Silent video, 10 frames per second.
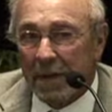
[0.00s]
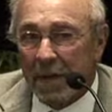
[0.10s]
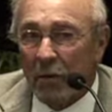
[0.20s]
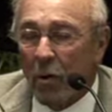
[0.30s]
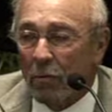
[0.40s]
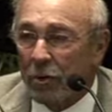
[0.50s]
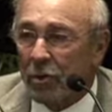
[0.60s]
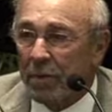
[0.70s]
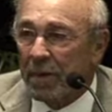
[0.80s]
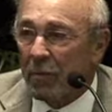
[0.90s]
heroes
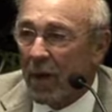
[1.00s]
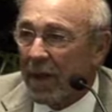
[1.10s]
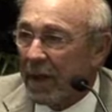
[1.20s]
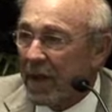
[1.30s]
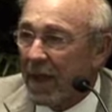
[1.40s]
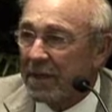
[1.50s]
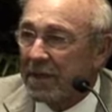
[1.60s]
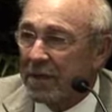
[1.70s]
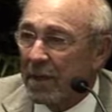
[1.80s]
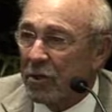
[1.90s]
should be recognized
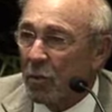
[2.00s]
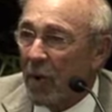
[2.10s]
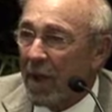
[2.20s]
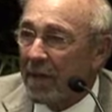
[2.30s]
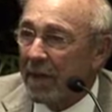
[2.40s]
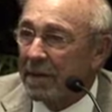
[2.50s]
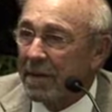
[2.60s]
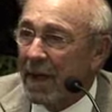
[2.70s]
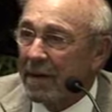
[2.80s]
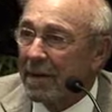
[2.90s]
in such a way that
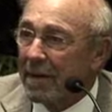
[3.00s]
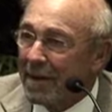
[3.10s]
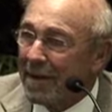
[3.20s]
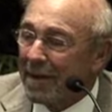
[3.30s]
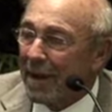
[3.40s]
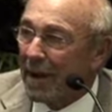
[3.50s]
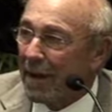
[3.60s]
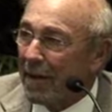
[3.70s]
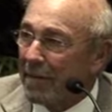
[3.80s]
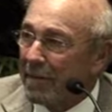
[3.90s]

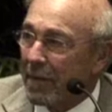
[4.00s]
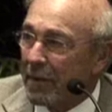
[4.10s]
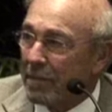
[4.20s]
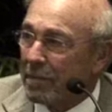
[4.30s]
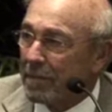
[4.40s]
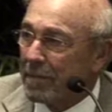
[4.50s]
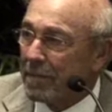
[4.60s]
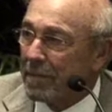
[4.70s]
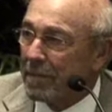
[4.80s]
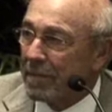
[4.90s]
they're
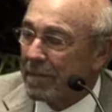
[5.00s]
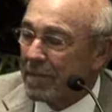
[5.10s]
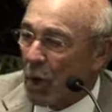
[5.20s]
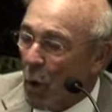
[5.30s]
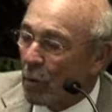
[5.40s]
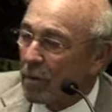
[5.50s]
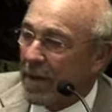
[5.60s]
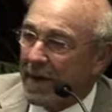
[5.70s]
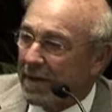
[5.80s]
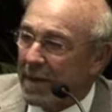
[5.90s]
told
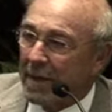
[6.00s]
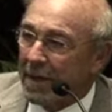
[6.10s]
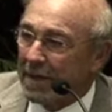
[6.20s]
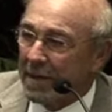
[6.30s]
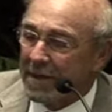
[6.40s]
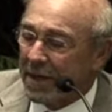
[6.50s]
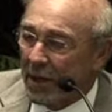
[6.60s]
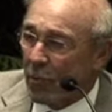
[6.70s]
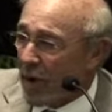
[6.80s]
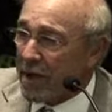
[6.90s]
that isn't
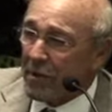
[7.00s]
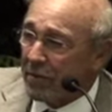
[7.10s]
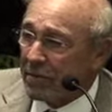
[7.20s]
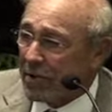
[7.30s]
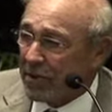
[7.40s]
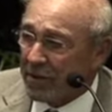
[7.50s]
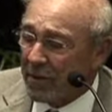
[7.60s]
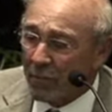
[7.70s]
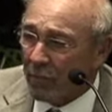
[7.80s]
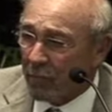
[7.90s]
it great you
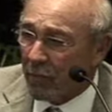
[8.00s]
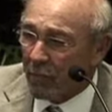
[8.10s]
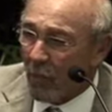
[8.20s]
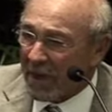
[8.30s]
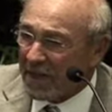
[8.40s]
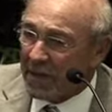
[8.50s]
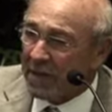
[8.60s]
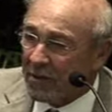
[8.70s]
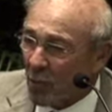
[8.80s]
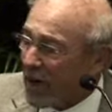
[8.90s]

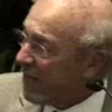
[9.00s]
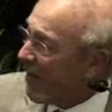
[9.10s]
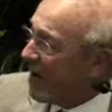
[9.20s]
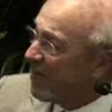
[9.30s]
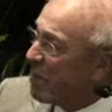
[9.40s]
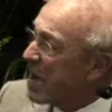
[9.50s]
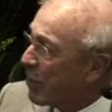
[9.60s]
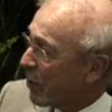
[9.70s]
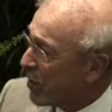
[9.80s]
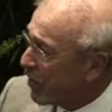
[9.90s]
wasted 25
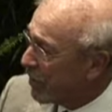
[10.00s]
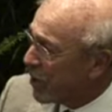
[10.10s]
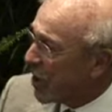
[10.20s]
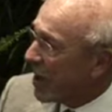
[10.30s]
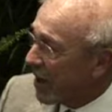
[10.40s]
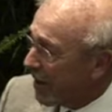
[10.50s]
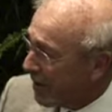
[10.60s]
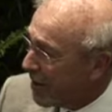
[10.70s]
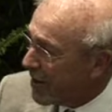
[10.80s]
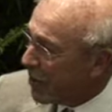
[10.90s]
people with your machine
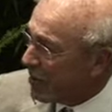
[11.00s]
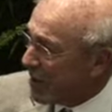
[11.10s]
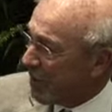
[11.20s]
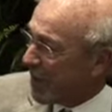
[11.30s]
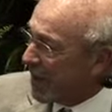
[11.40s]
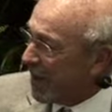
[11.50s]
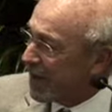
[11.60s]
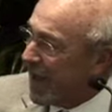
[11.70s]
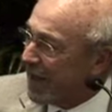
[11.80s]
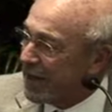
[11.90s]
gun or something like
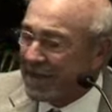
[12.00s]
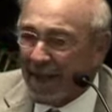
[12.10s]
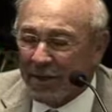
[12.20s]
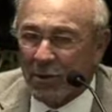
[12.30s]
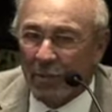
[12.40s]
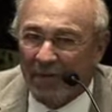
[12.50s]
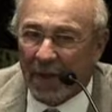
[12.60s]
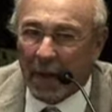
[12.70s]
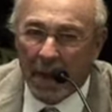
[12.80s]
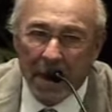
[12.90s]
that. Isn't that
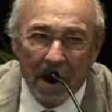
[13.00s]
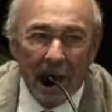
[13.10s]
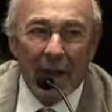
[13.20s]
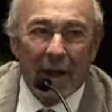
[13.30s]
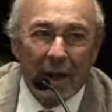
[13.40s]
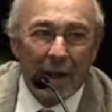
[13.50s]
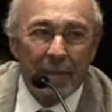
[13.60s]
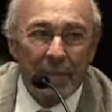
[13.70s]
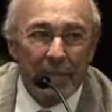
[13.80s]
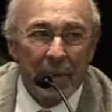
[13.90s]
terrific? The